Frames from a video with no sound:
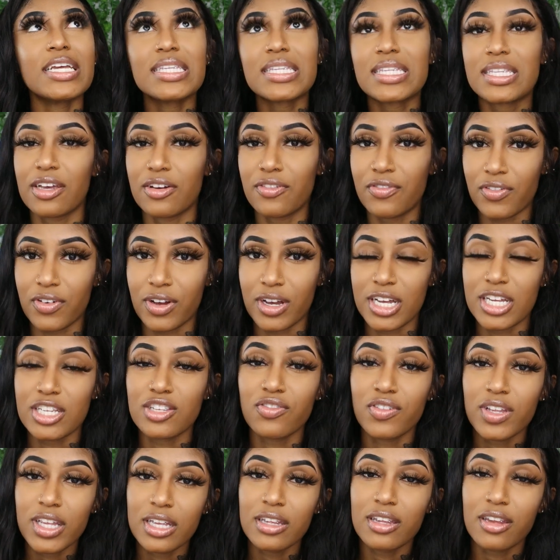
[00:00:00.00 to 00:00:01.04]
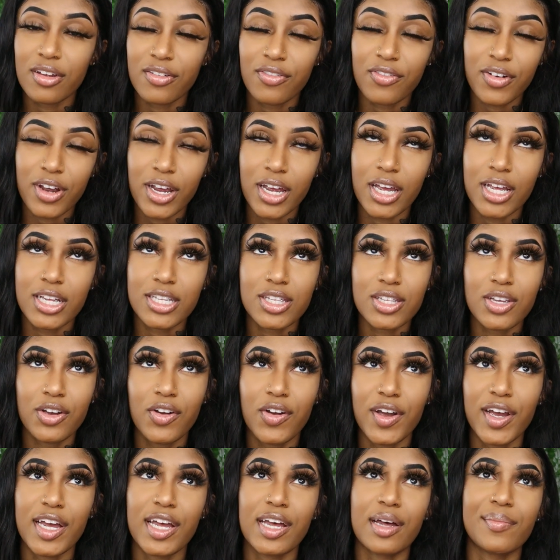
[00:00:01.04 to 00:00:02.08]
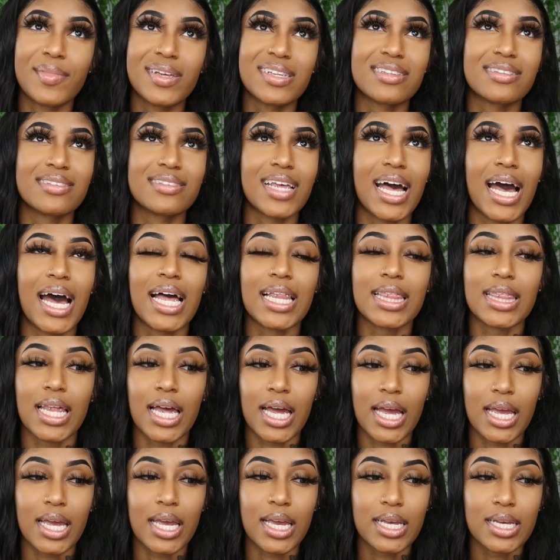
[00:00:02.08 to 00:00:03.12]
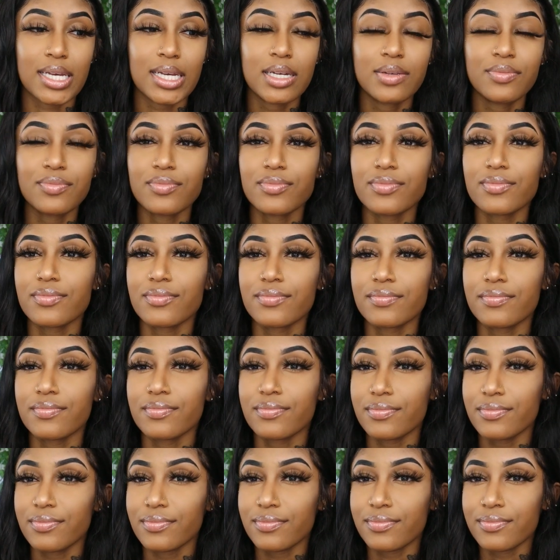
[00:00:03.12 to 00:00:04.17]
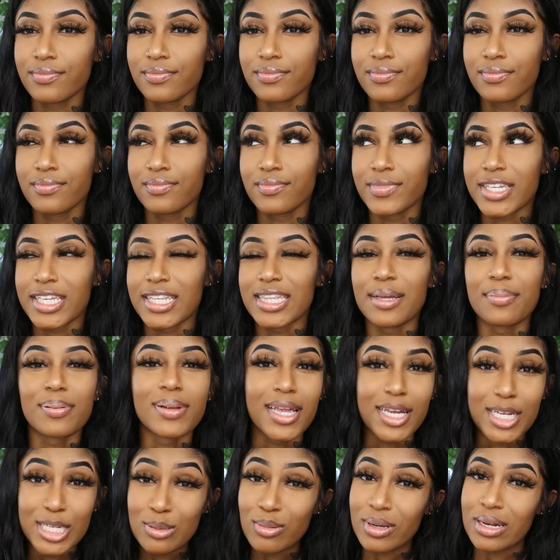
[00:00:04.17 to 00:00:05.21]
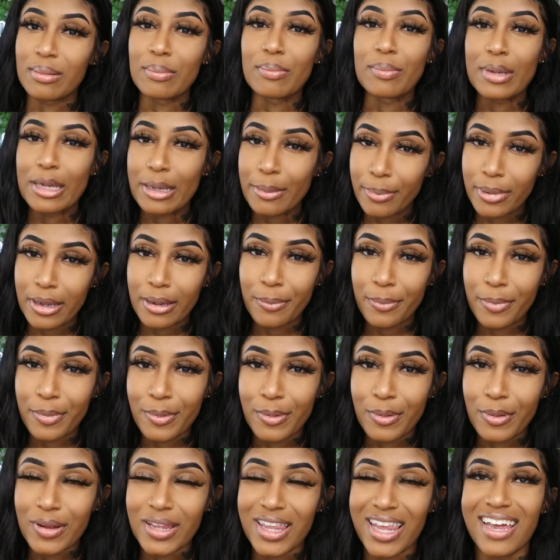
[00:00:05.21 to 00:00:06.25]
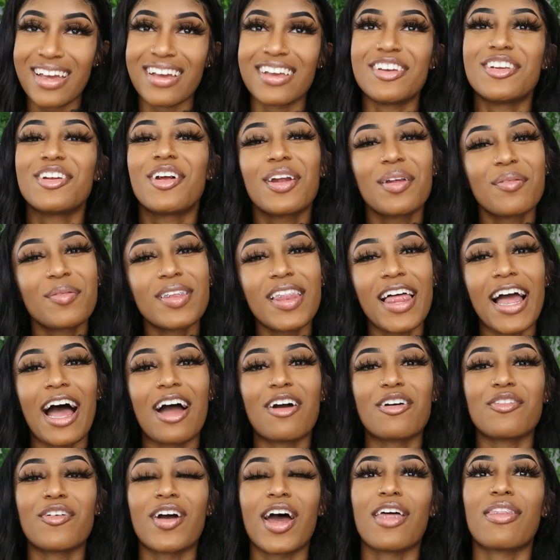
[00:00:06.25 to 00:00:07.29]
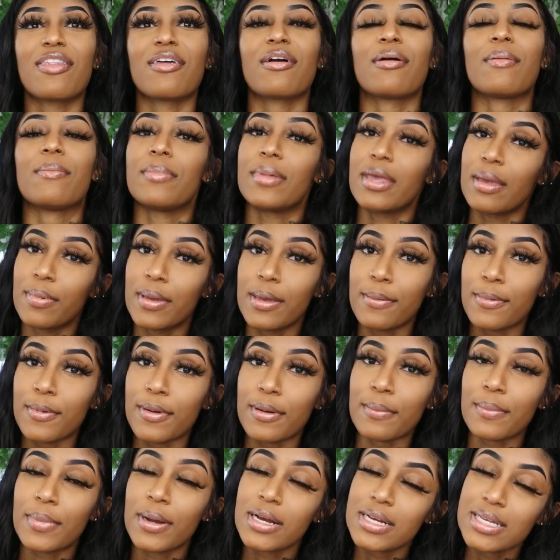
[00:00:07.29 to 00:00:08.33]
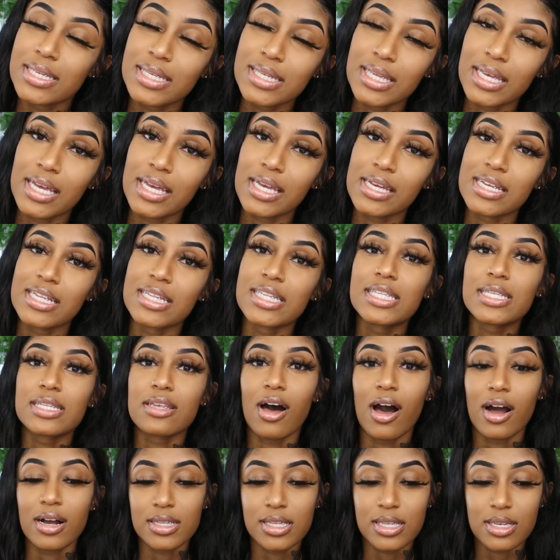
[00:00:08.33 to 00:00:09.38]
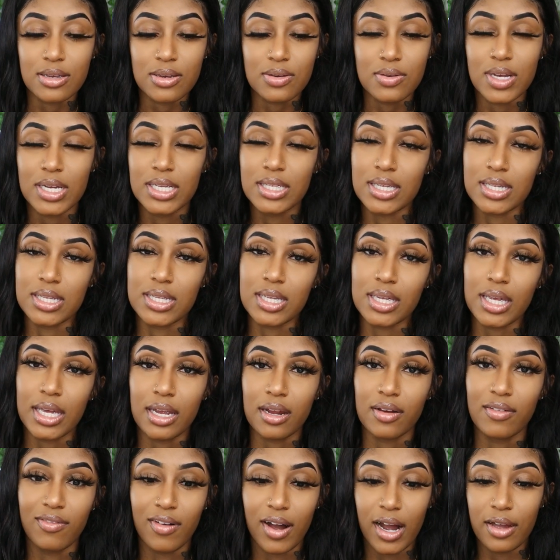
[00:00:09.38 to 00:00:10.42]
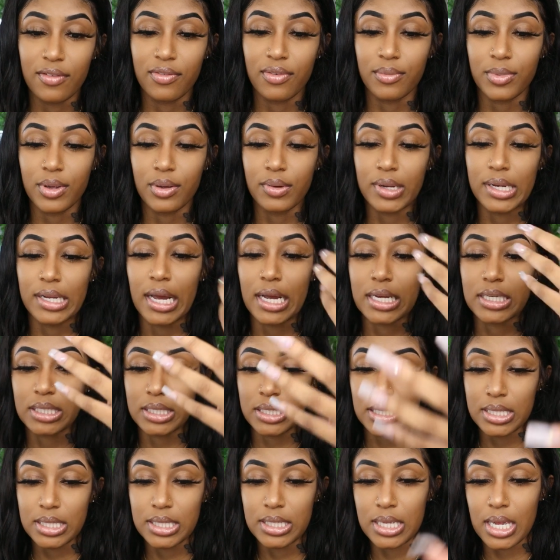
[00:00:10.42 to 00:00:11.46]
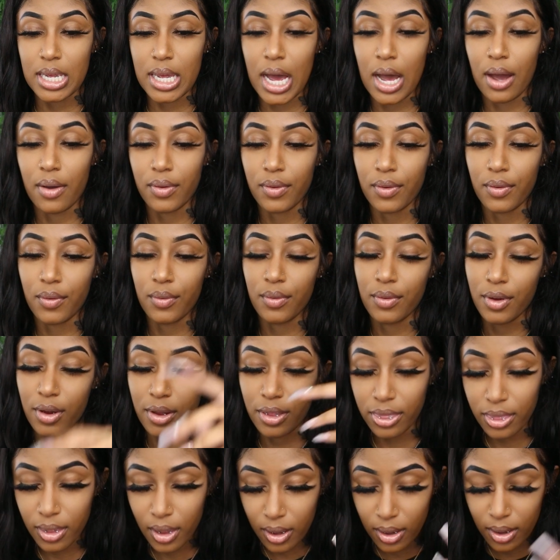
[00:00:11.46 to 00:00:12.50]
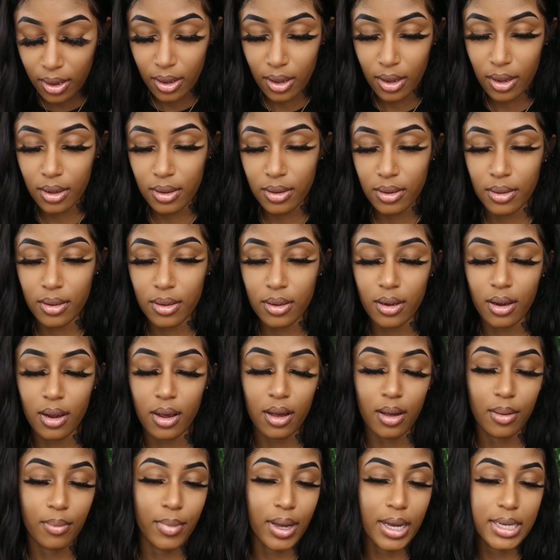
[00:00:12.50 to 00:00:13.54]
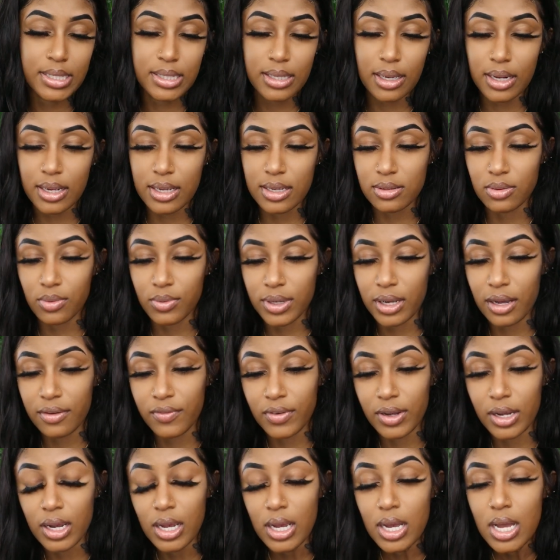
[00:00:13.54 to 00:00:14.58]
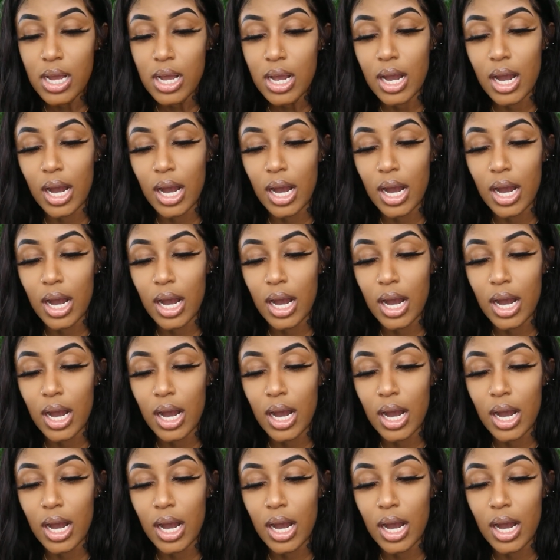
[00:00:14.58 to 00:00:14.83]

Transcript: it's different. It's really different. Instagram is not like the place you want to meet people, like, you know what I mean? Like, I'd rather meet people in person, talk to you, get a vibe from you, and actually see how you're thinking, your mindset is, or whatever.